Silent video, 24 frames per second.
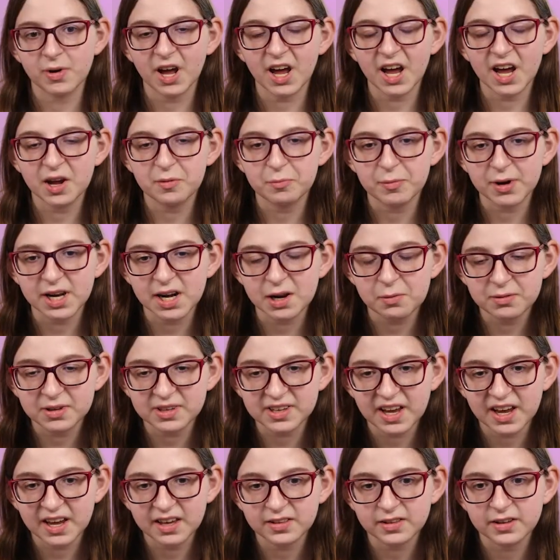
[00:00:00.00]
Hi, my name is
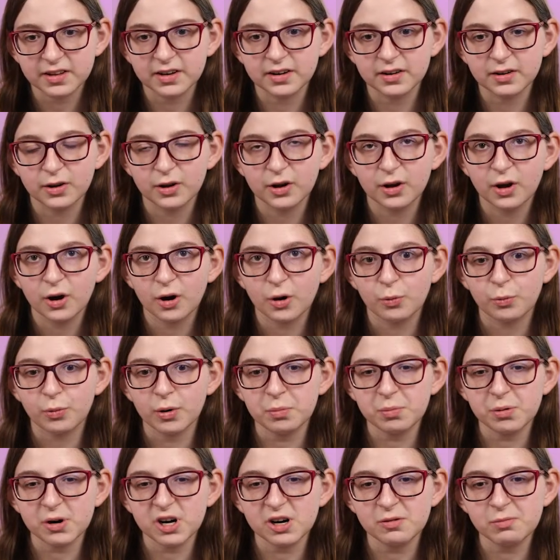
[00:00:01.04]
Caitlin.
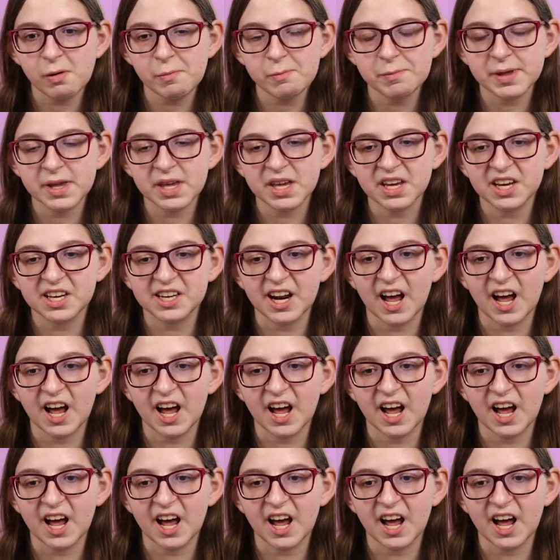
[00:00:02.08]
What part about being